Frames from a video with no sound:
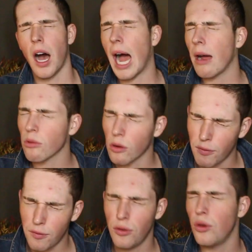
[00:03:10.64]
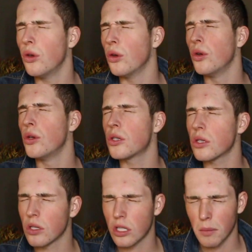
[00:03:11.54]
I
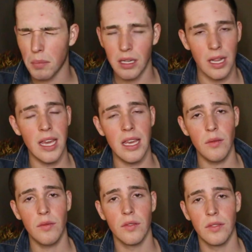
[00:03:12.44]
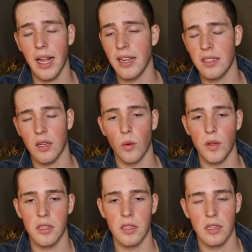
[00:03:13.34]
refuse to believe that it's a
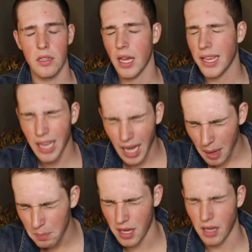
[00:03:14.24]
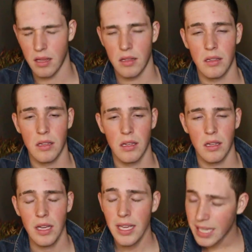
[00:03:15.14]
coincidence. It can't be.
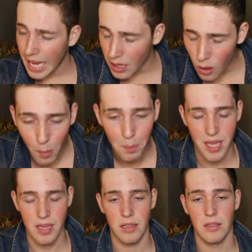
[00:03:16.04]
It cannot be.